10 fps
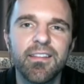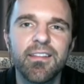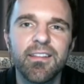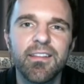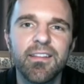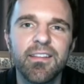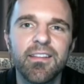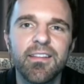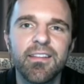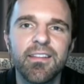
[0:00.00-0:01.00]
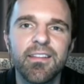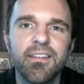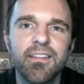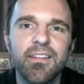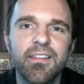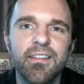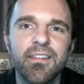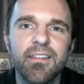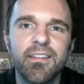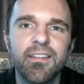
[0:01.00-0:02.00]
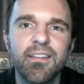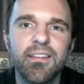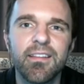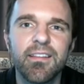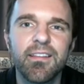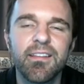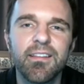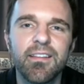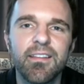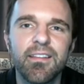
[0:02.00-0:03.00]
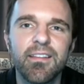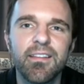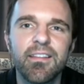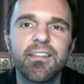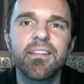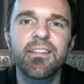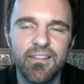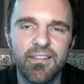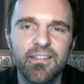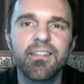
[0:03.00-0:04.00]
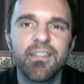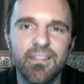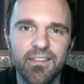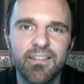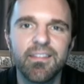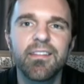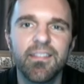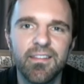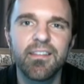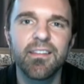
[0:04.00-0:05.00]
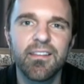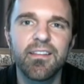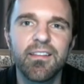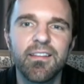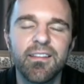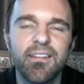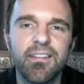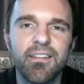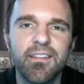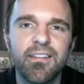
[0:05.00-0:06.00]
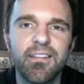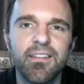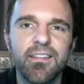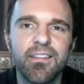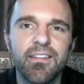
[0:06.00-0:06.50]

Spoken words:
[no speech]